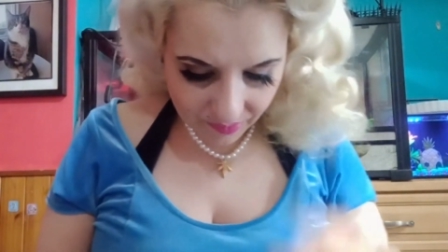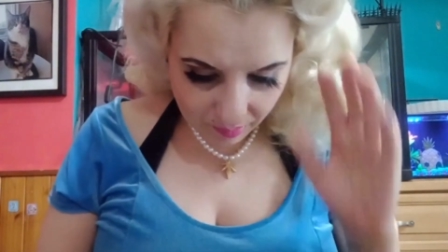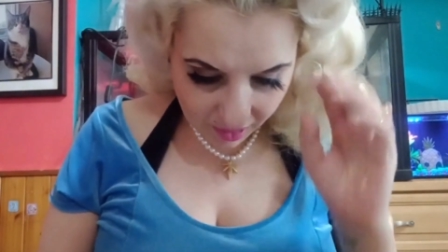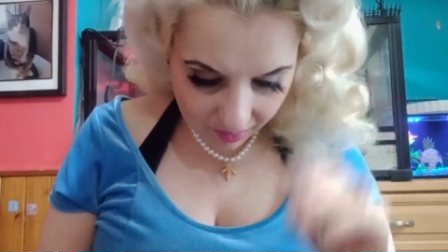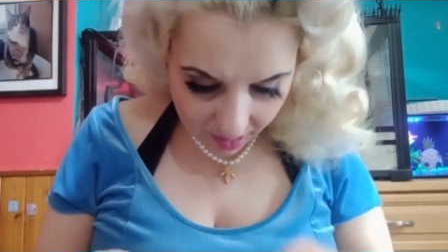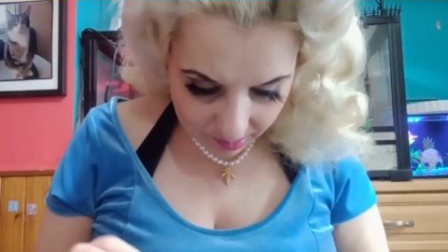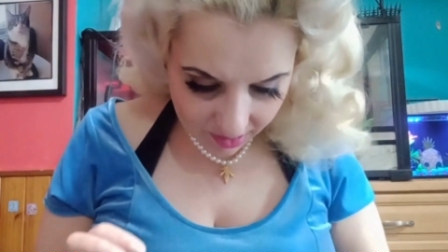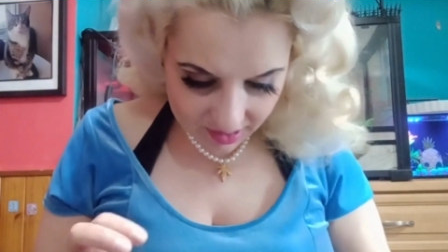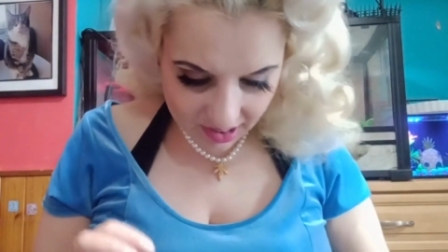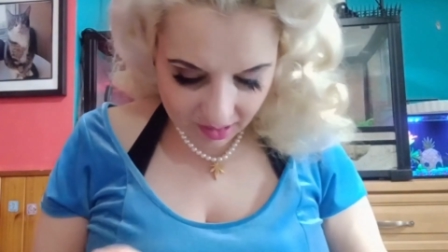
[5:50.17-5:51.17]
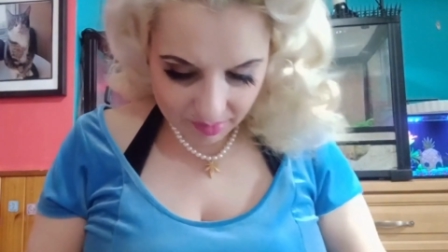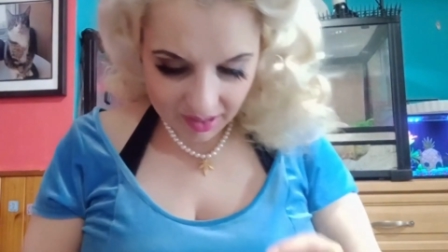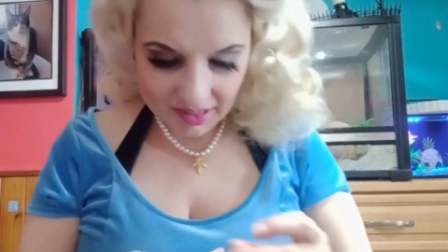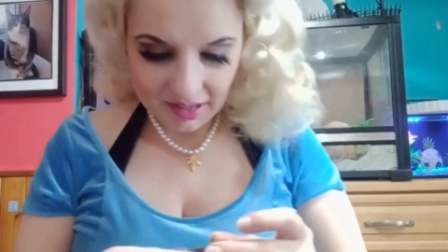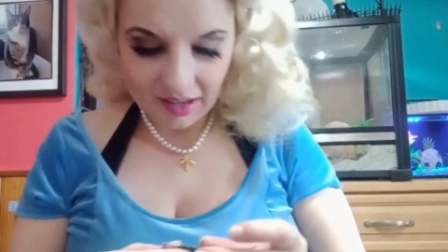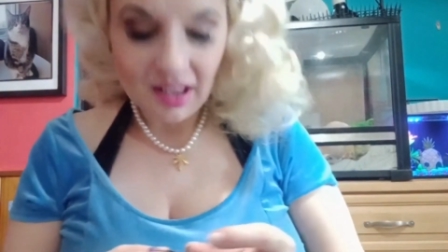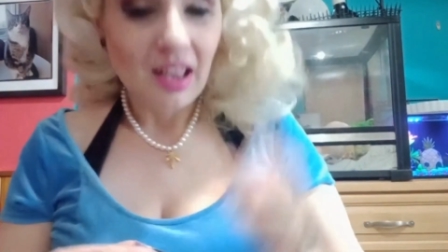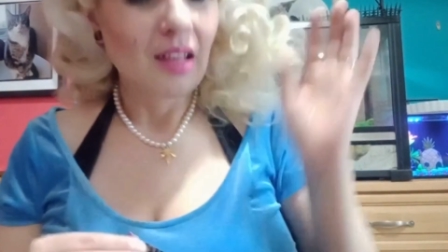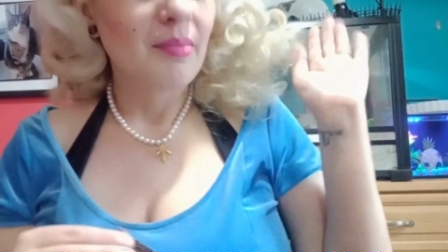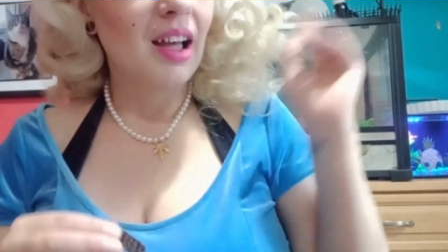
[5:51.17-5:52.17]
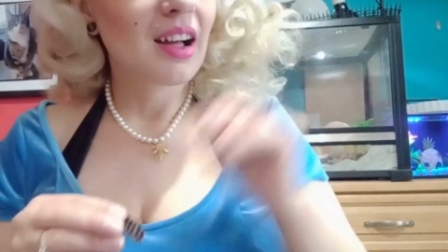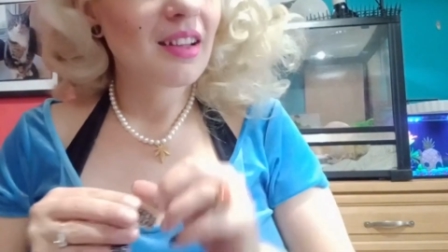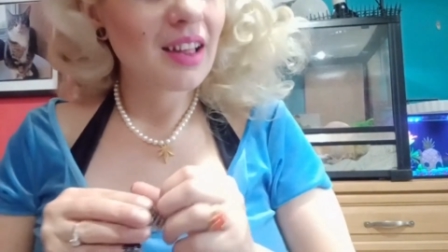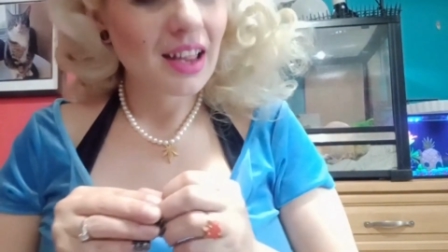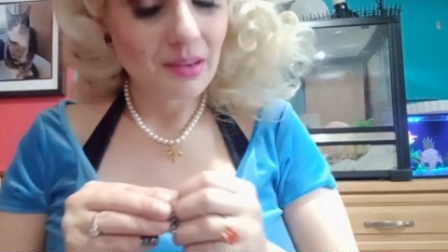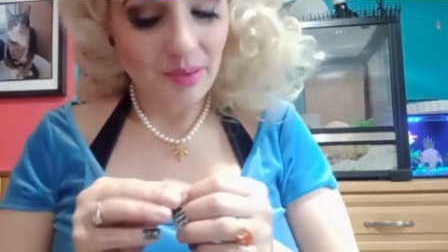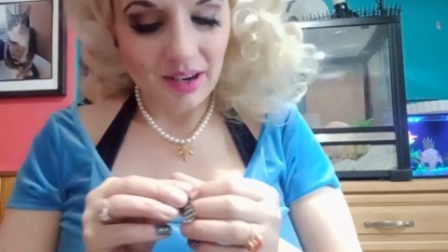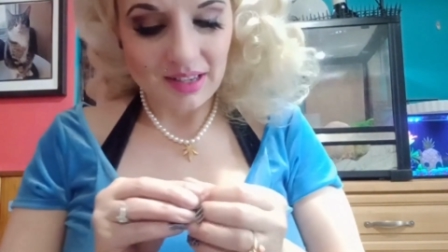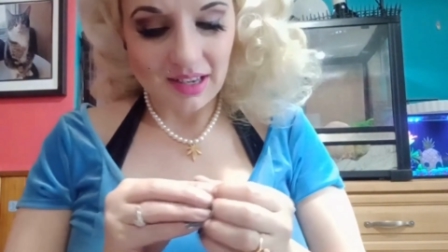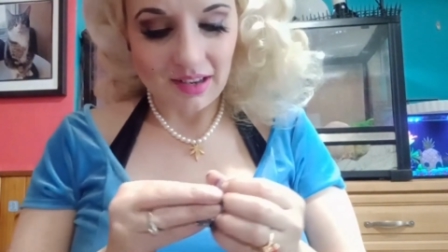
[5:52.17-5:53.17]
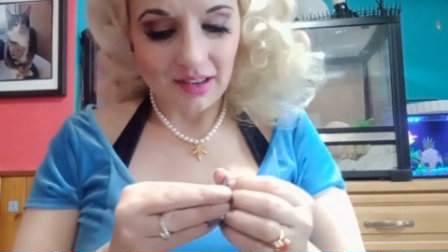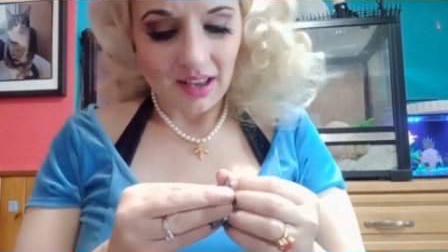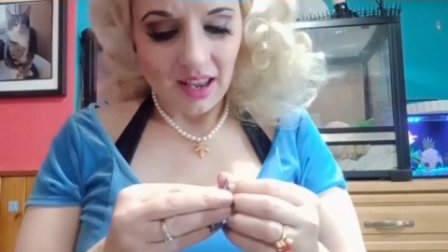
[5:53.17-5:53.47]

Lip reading: my grandparents had a parcel, my uncle had a parcel,